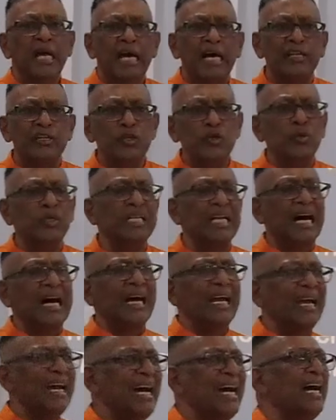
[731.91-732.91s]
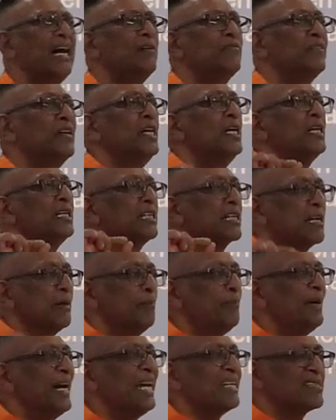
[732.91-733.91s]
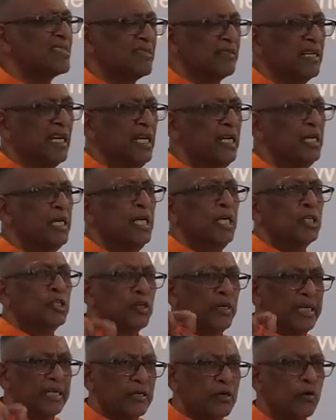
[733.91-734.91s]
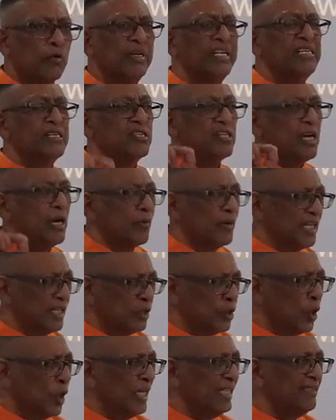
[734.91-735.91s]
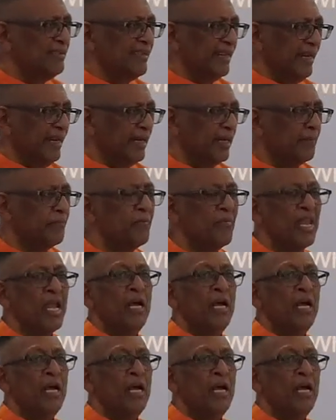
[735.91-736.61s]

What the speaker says: and you and I have the capacity to increase our anointing